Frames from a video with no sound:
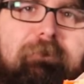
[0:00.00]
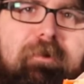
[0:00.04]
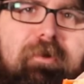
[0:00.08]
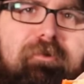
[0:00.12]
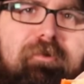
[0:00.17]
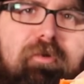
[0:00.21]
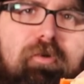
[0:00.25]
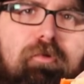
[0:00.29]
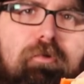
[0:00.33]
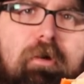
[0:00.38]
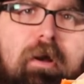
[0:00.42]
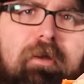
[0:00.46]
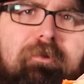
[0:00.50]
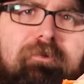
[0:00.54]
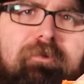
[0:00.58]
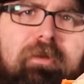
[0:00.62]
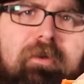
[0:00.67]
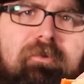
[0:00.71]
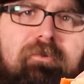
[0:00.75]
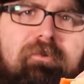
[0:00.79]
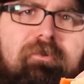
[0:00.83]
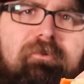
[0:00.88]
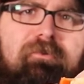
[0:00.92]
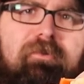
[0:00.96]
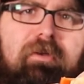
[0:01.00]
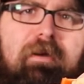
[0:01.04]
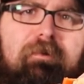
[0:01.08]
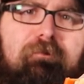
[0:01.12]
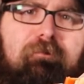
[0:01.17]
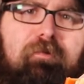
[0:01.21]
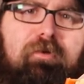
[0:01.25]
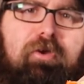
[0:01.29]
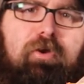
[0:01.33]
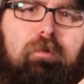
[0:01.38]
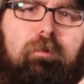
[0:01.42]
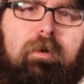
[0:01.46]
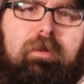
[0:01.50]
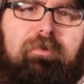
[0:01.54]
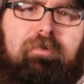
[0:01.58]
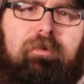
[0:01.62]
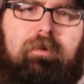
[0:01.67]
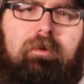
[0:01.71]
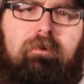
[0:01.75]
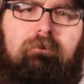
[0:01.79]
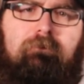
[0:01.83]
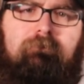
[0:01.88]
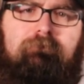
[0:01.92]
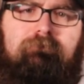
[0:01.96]
There's a cross-section shot for you right
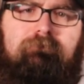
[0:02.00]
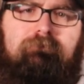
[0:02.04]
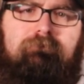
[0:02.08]
there.